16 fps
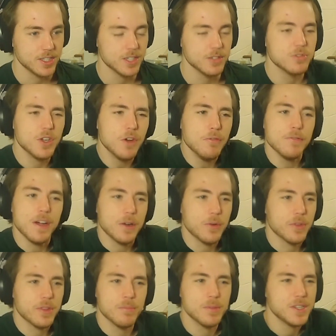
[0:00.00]
You know, don't fuck
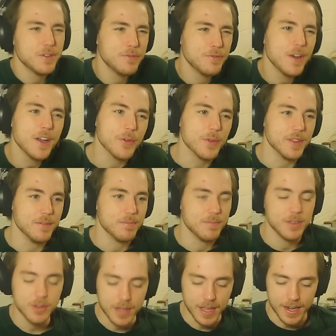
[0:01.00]
with them, but don't fuck with them.
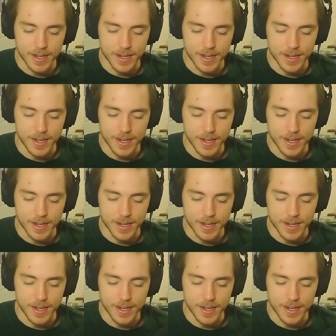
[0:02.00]
You get